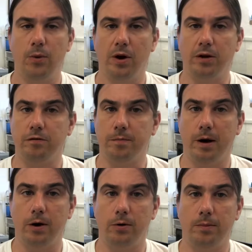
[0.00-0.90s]
working from
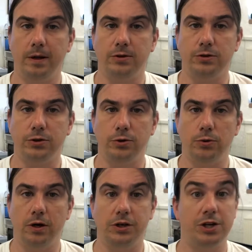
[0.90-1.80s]
home into
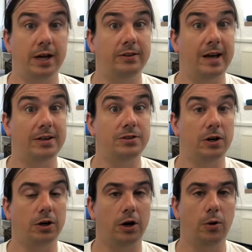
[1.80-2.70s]
a shared desk
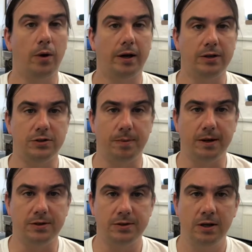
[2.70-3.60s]
at a co-working
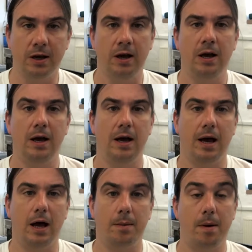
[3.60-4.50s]
space.
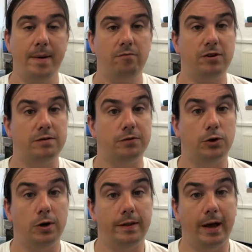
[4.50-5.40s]
My main reason for
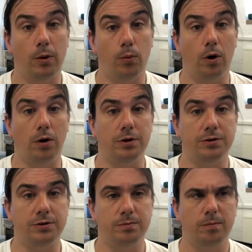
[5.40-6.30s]
doing that
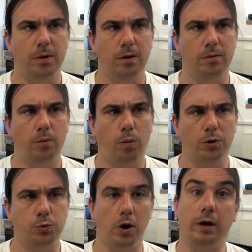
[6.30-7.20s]
was,
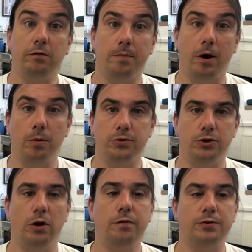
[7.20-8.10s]
whilst working from home was a
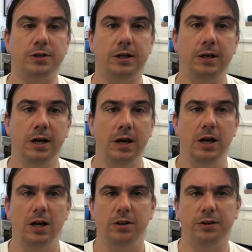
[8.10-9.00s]
novelty,
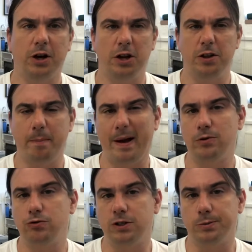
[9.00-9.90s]
the
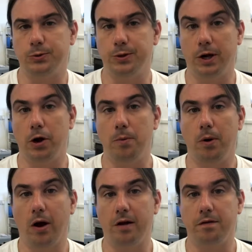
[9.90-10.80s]
boundaries between home
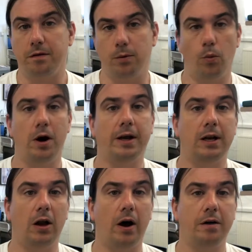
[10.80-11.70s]
life and
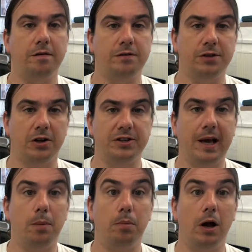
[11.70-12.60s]
working life start to
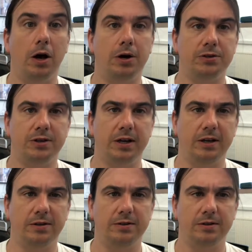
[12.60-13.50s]
get blurred,
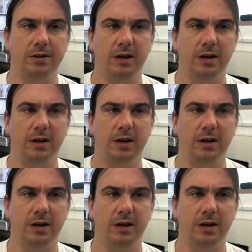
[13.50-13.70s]
and